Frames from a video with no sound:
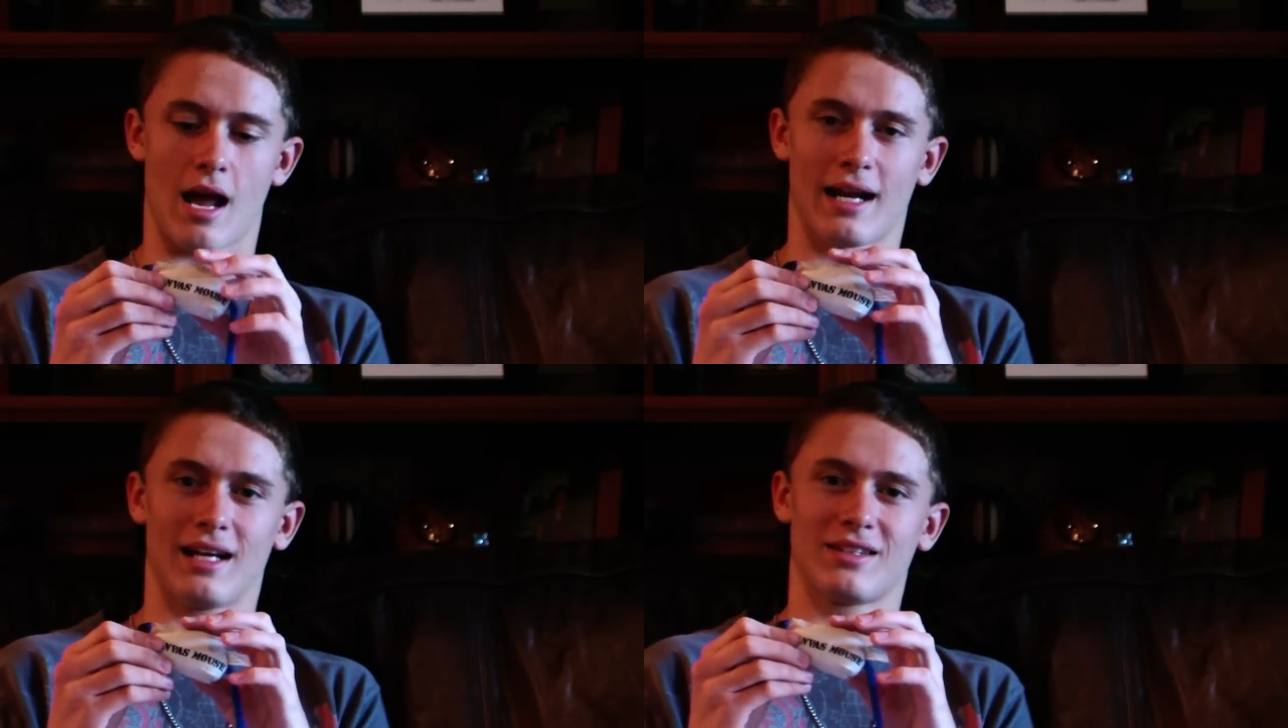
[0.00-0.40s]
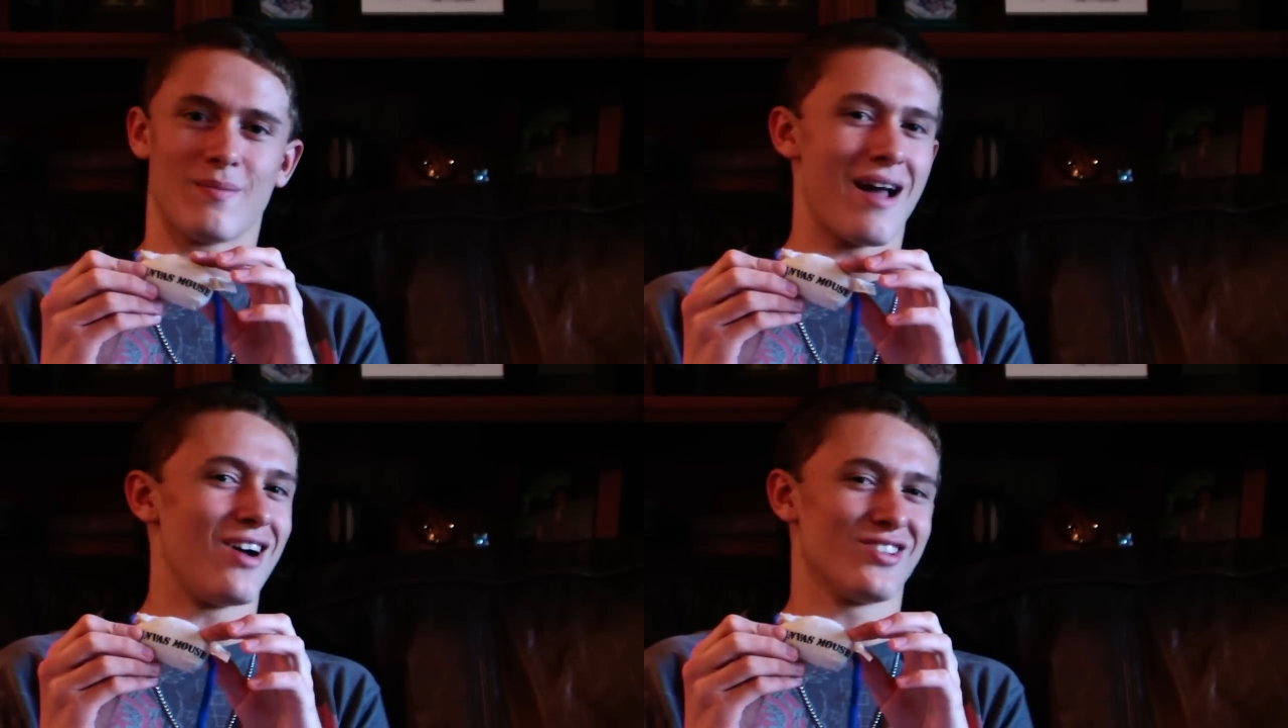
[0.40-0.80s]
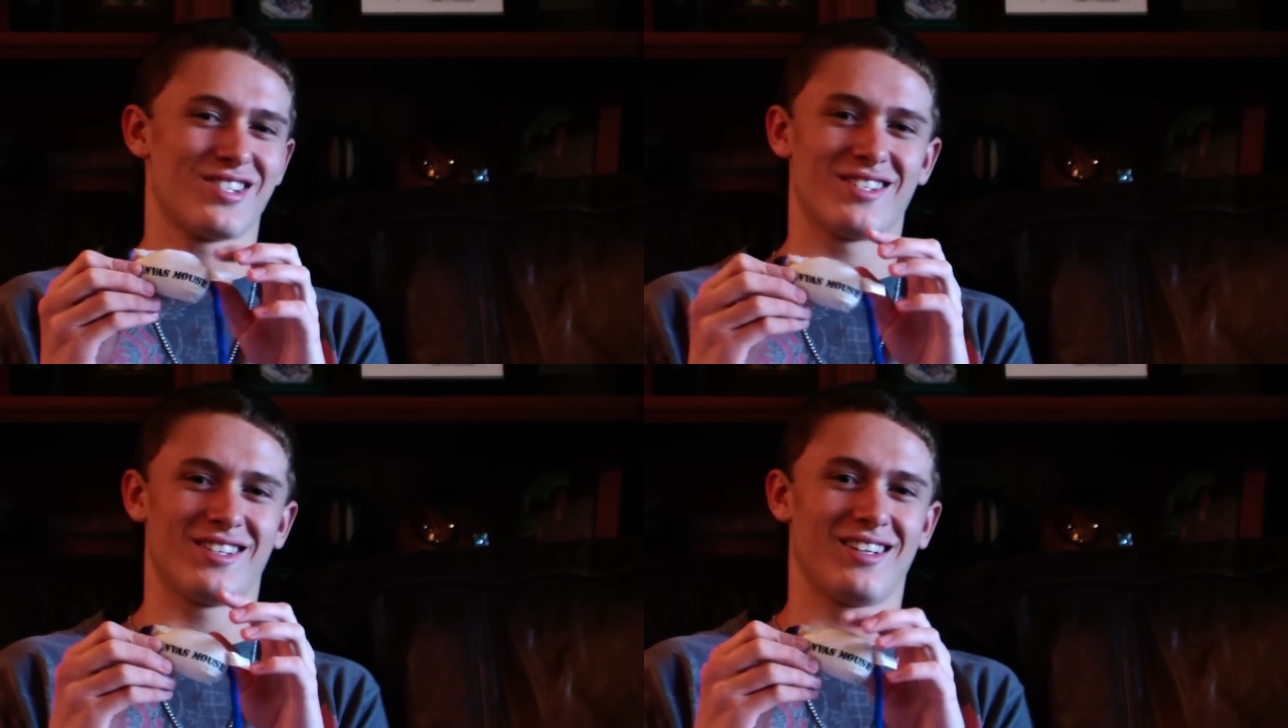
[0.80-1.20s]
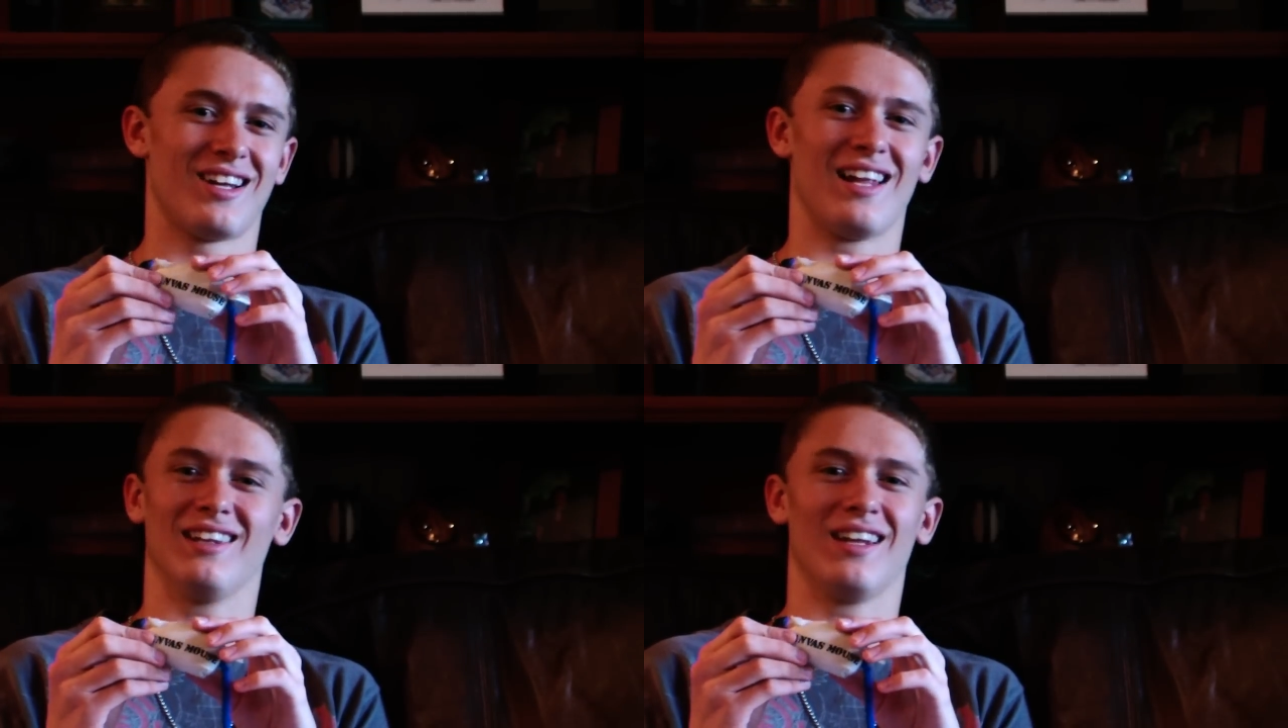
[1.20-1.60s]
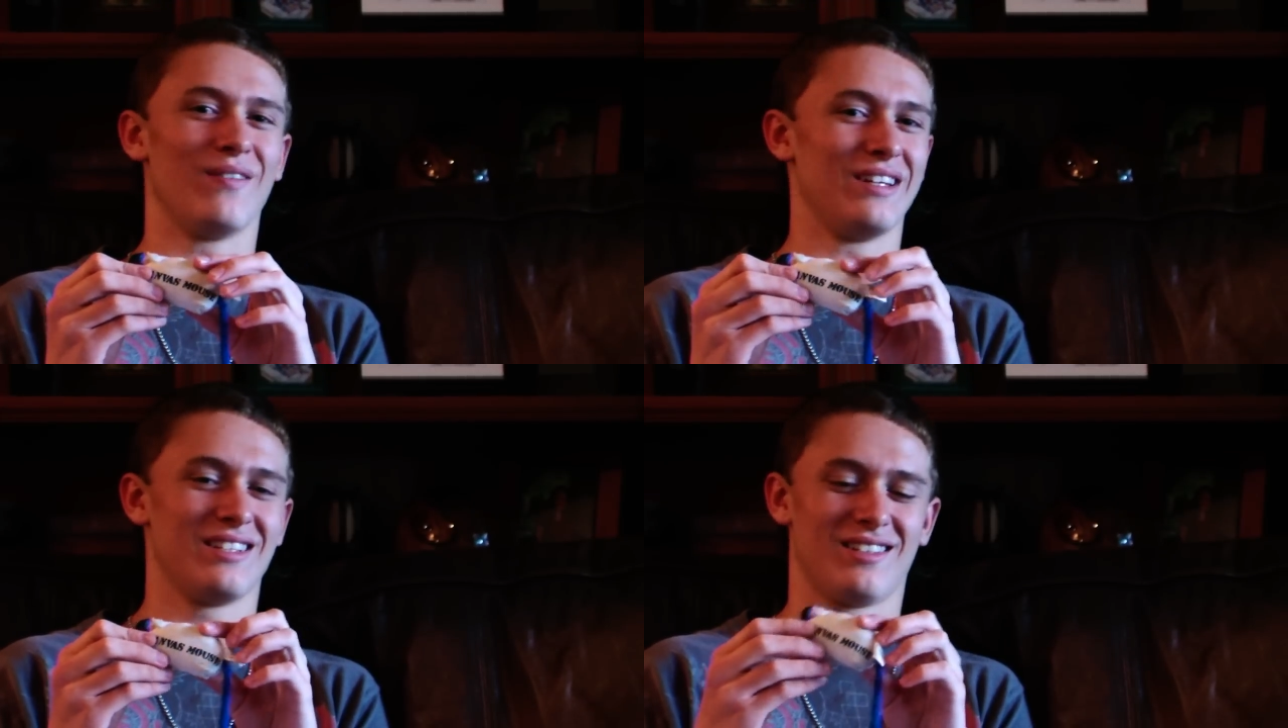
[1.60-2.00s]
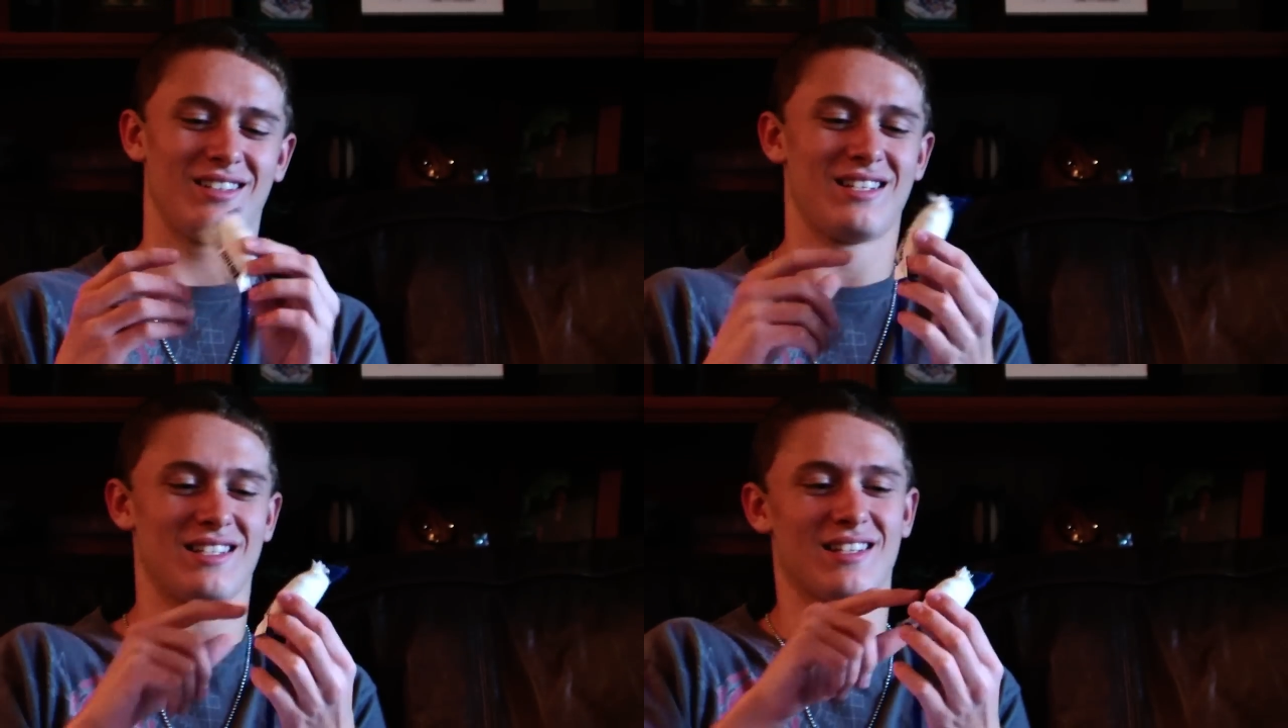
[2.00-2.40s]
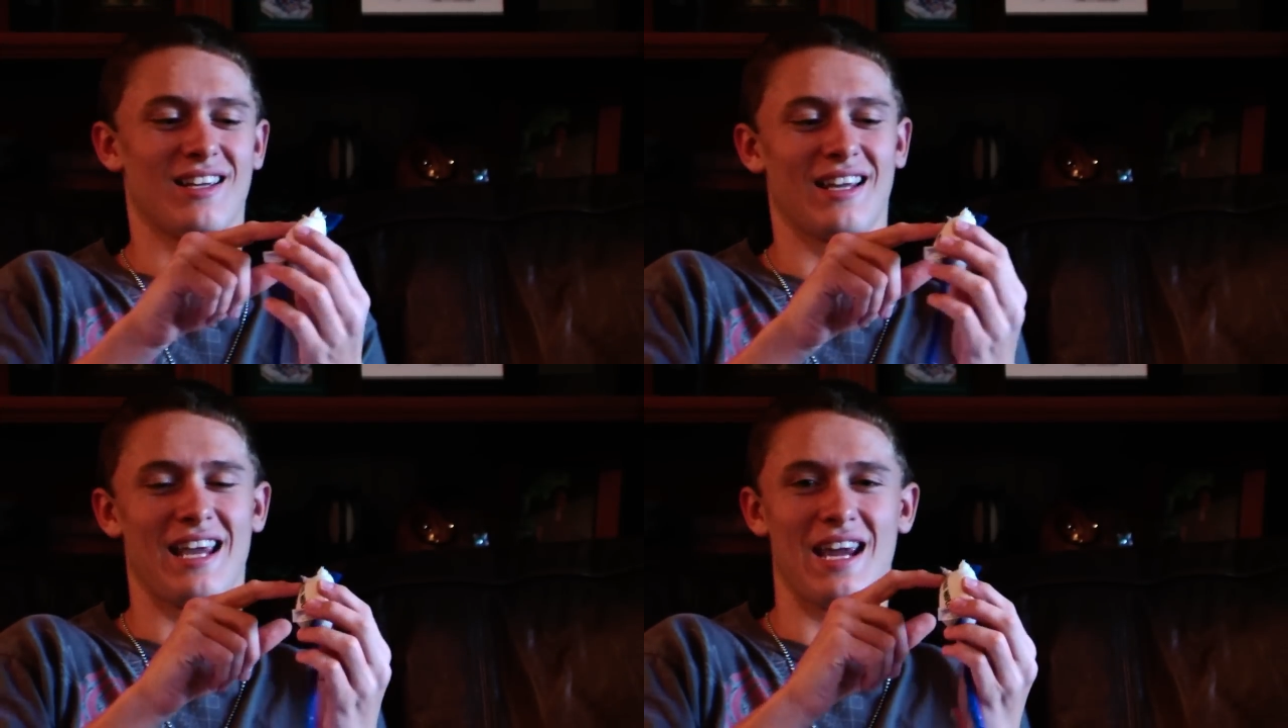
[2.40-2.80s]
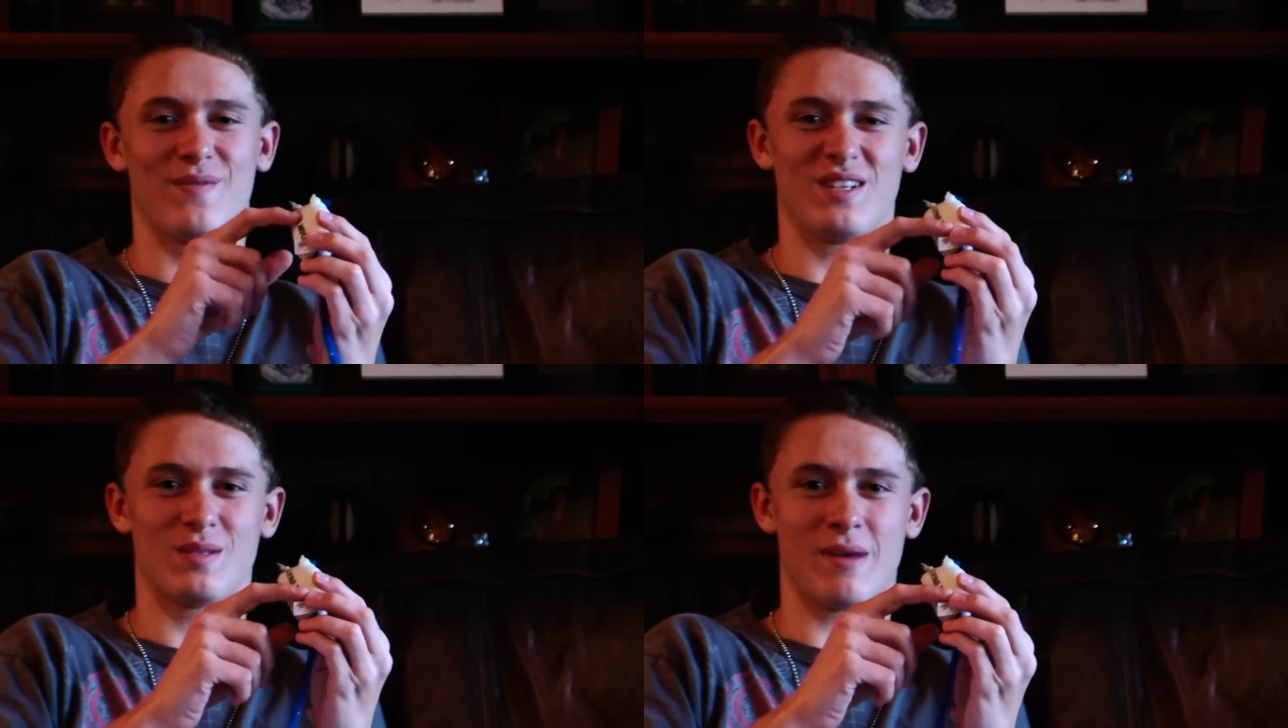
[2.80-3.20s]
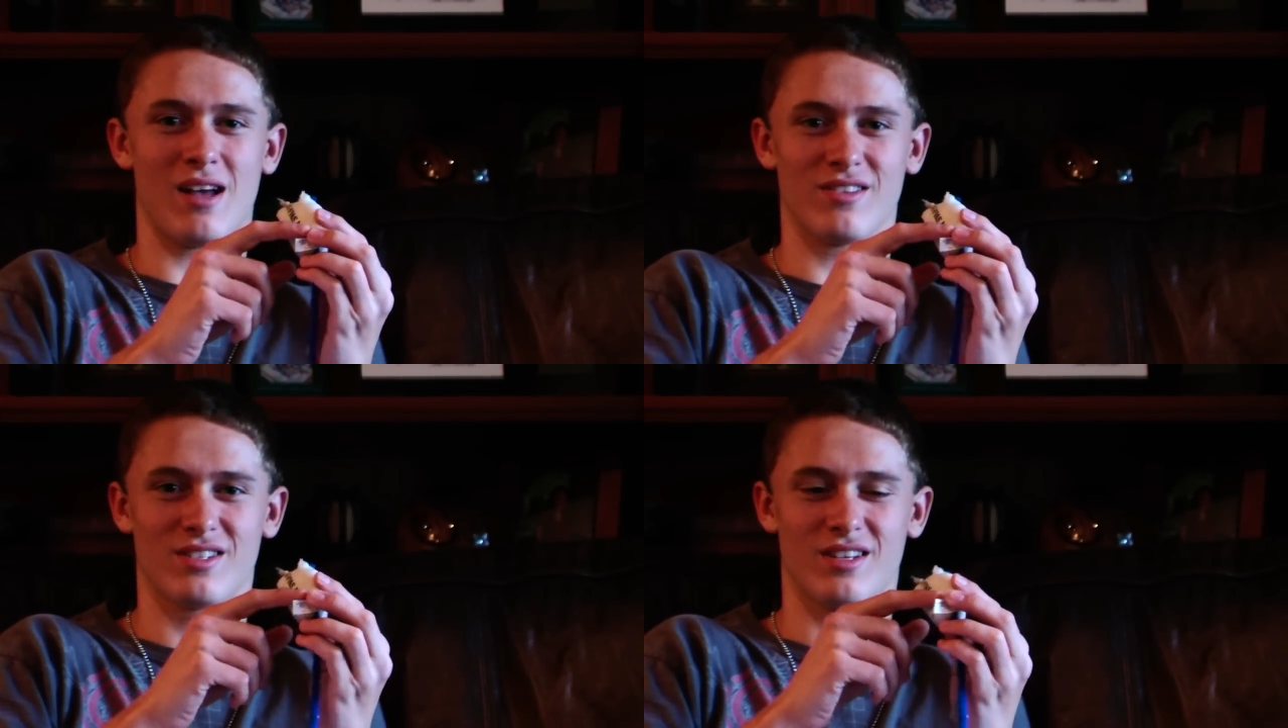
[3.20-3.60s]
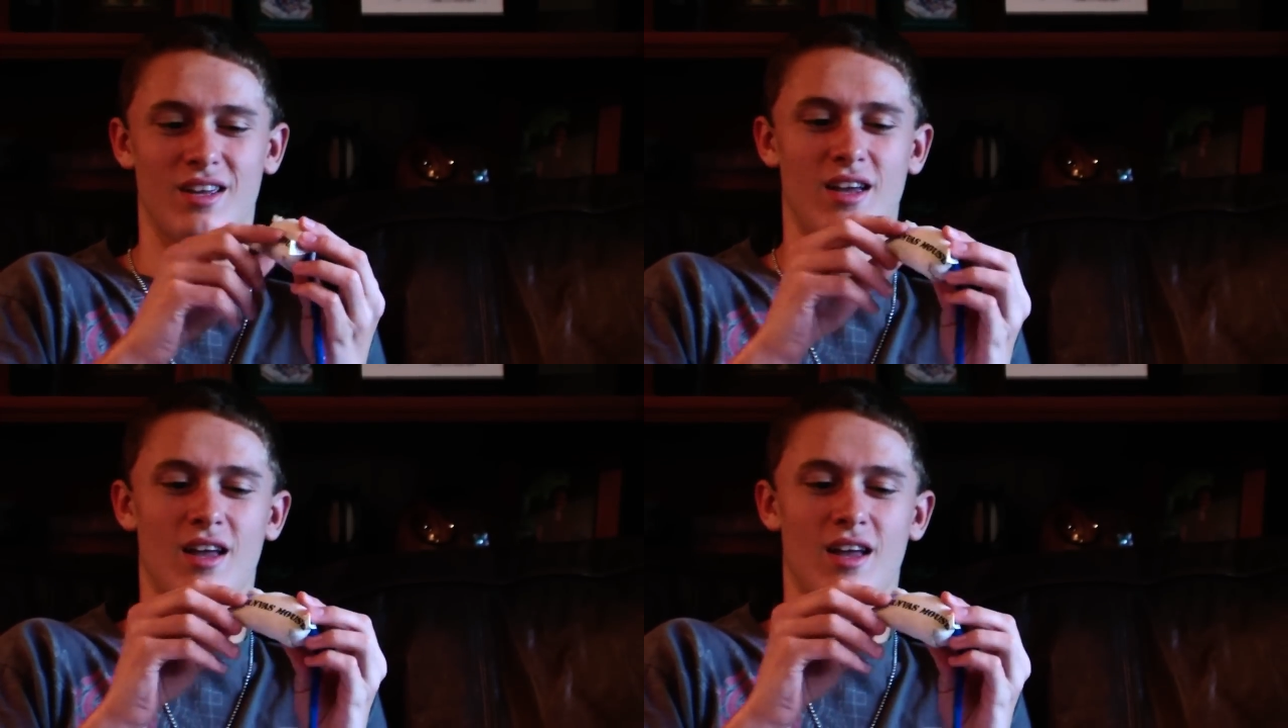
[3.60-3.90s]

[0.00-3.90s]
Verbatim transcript: I got the mouse. I love it. It says canvas mouse.